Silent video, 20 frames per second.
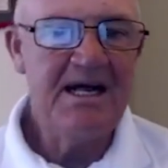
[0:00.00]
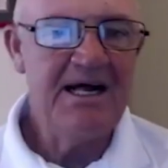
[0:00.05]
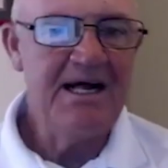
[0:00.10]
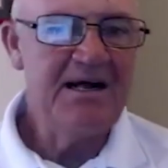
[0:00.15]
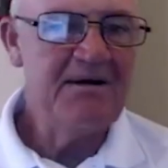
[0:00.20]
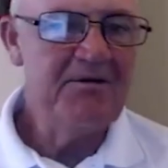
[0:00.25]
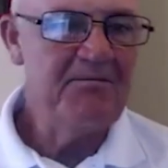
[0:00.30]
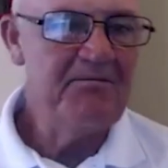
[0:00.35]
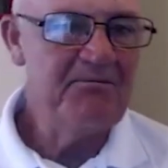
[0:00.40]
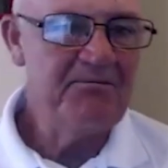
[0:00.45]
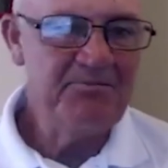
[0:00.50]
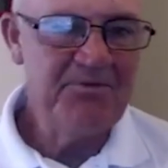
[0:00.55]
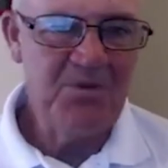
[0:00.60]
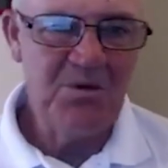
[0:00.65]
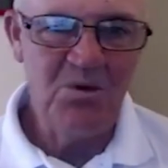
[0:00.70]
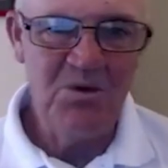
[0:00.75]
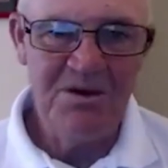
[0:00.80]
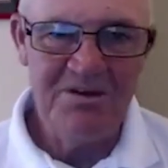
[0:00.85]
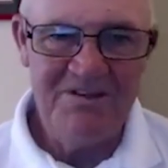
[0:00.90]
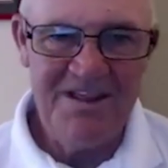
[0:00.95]
um,
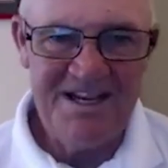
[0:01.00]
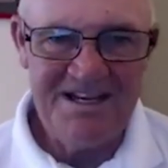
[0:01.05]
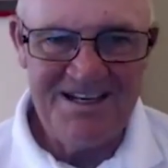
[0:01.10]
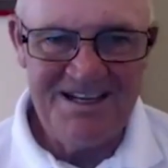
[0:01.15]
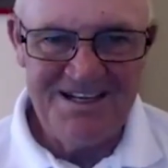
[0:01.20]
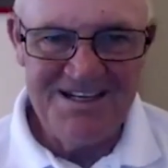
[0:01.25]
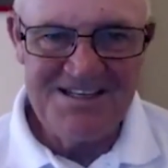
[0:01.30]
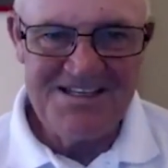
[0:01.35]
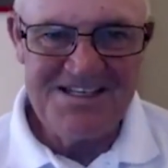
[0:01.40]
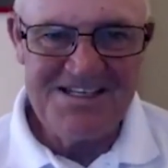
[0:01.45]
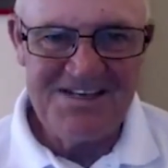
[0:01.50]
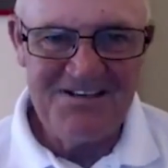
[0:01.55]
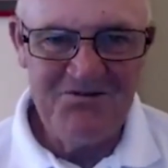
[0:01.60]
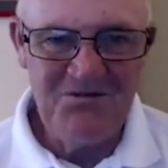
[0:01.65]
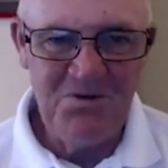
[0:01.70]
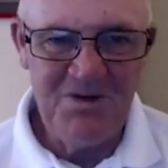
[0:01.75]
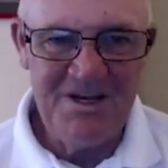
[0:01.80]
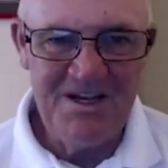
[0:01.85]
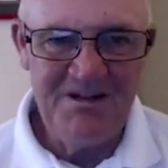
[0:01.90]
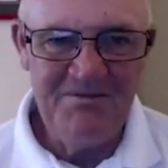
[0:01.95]
all of that kind of stuff,
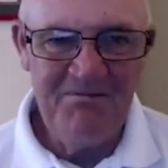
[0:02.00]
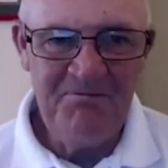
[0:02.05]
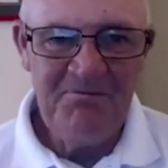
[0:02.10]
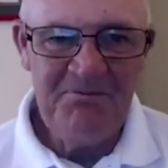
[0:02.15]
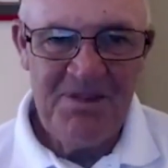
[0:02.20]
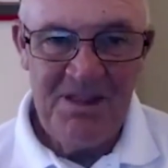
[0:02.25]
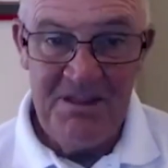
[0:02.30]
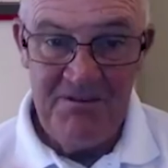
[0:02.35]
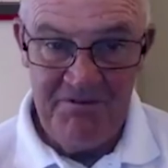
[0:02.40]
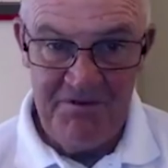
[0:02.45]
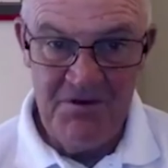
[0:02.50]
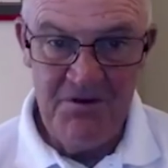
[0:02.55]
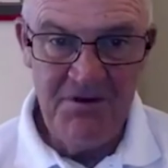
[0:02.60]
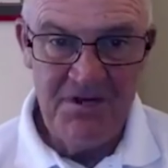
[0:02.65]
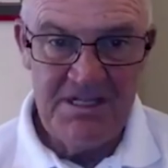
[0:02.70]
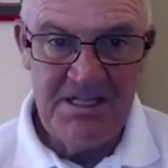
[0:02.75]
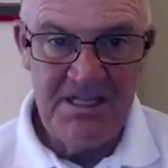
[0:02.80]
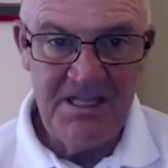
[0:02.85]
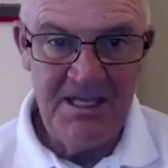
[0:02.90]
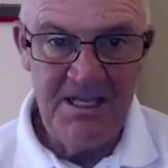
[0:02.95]
where if you're
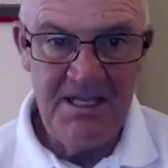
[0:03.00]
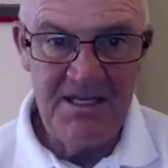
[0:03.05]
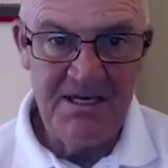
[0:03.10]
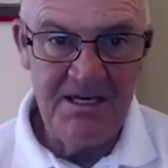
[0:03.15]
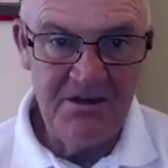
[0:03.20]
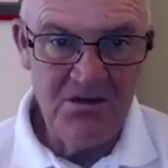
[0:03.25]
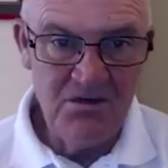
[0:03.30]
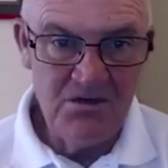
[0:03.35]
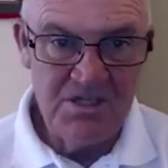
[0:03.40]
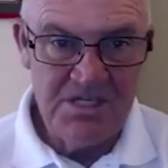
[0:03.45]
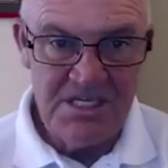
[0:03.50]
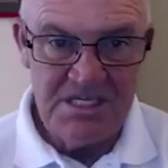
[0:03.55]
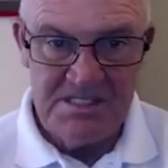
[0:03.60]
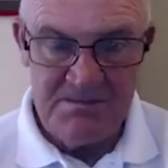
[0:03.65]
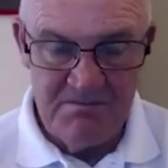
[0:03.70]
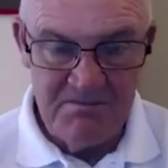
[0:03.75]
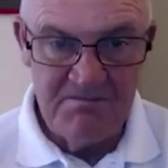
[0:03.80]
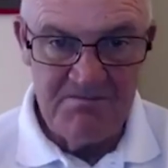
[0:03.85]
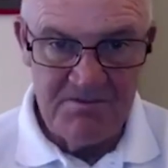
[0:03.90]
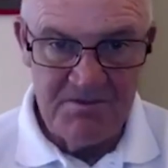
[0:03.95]
at the head and you just
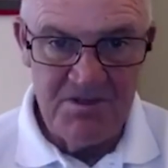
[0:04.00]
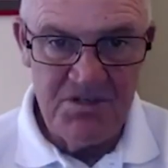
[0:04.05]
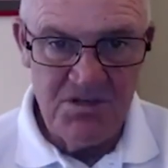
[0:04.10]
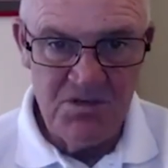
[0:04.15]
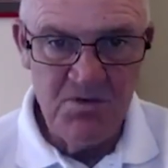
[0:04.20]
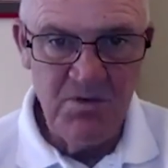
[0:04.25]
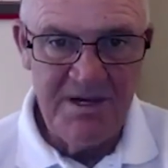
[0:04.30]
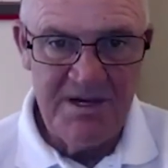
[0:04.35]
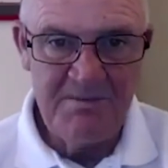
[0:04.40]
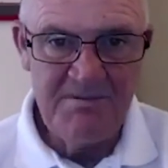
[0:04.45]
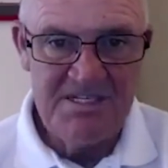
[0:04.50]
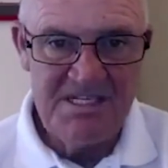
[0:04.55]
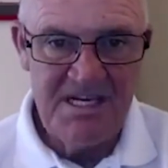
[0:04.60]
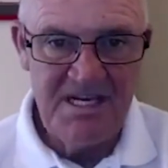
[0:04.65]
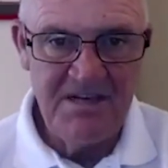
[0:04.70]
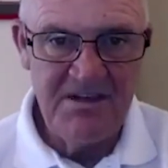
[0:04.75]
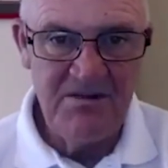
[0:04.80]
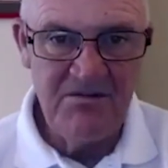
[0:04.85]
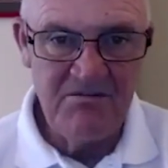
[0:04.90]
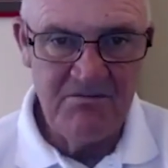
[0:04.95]
do what I'm
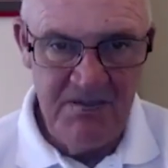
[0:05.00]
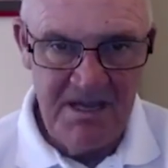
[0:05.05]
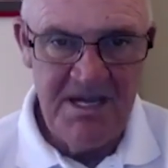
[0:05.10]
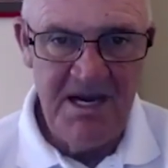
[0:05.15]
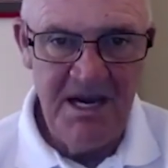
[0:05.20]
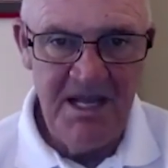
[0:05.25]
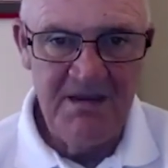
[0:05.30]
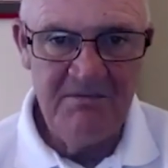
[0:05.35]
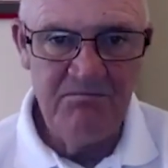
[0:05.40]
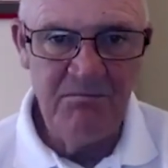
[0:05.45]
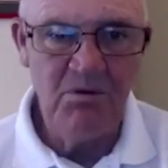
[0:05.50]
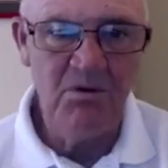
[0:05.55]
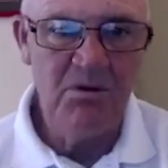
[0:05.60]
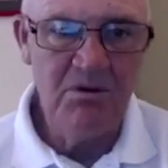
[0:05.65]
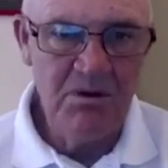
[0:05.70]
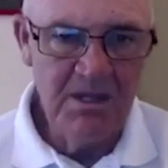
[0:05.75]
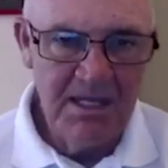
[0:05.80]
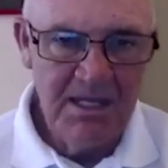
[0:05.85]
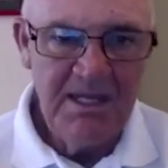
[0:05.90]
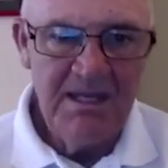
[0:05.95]
telling you, man, line,
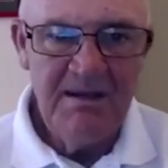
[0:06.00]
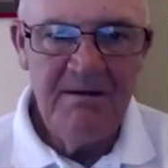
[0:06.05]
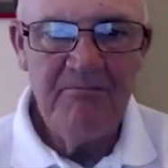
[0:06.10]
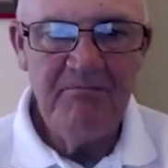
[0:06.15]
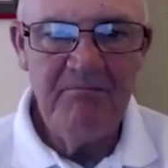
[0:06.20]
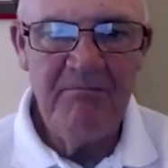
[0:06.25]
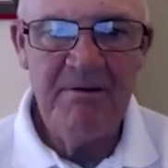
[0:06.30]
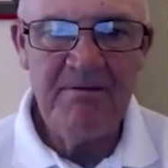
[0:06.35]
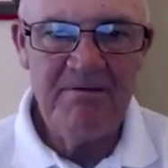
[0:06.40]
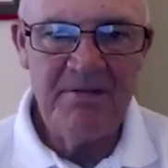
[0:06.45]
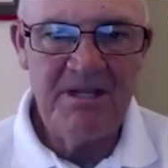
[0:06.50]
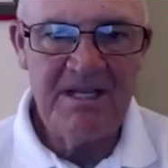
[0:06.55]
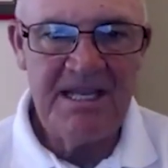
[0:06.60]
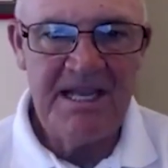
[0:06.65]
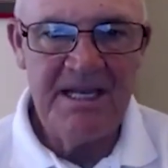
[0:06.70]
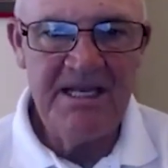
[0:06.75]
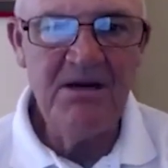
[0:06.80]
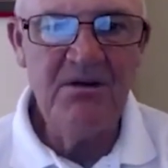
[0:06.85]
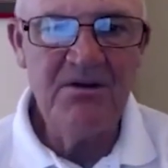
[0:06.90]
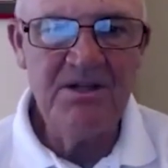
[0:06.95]
ball,
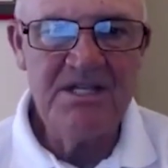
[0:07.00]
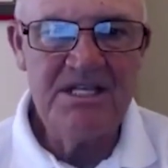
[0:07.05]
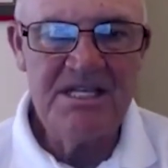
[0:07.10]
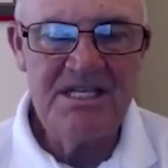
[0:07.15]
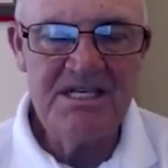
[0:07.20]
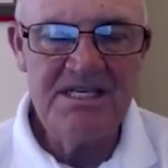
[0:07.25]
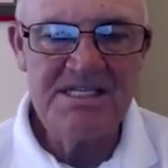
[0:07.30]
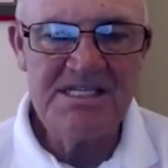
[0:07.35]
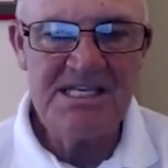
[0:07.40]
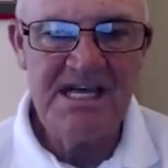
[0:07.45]
get onto the